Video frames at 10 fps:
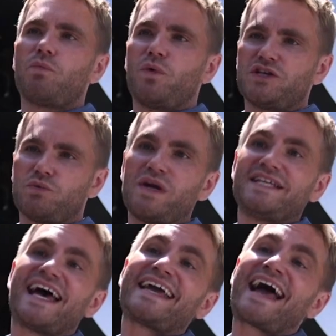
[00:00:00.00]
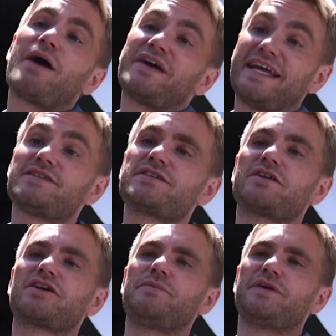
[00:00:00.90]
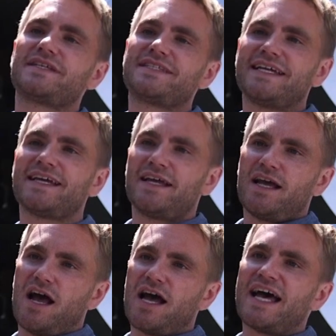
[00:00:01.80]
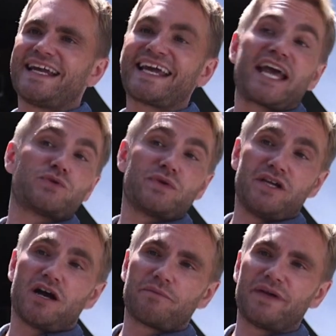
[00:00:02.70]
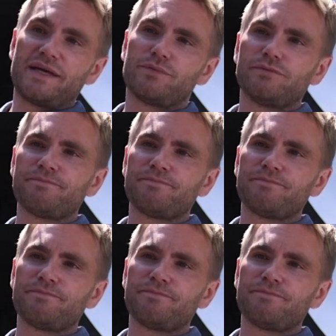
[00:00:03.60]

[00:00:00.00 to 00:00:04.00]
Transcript: which we take out into the community and engage with young people.